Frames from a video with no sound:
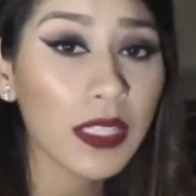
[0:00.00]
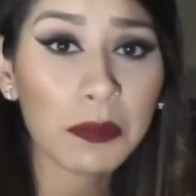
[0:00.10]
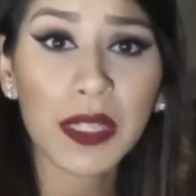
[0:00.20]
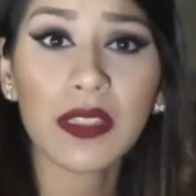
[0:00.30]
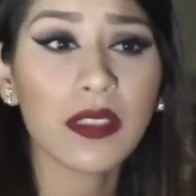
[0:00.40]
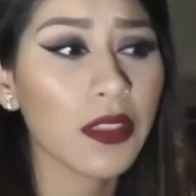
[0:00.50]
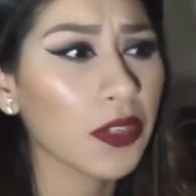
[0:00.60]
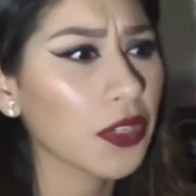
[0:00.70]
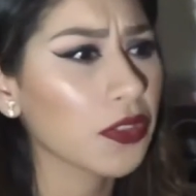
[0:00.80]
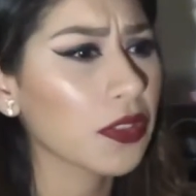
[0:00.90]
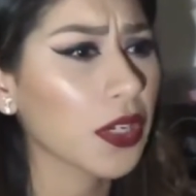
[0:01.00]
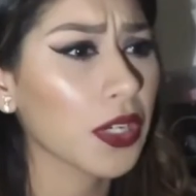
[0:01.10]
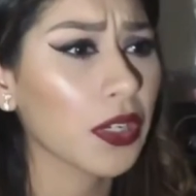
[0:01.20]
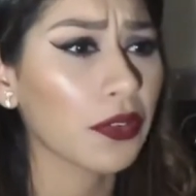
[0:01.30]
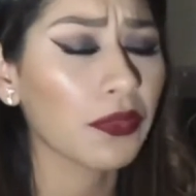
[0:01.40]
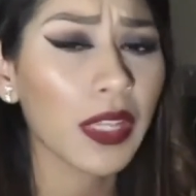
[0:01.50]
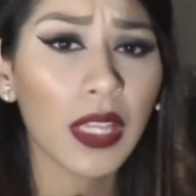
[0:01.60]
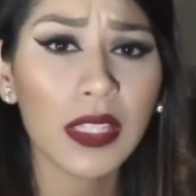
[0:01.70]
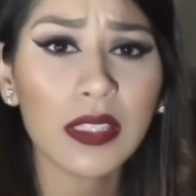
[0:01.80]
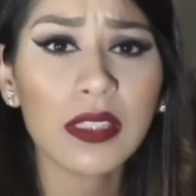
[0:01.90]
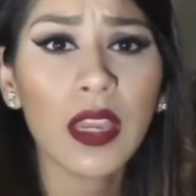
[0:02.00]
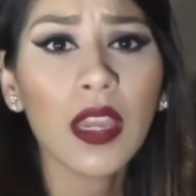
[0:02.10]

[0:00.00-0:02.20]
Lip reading: because either you're starting your freelance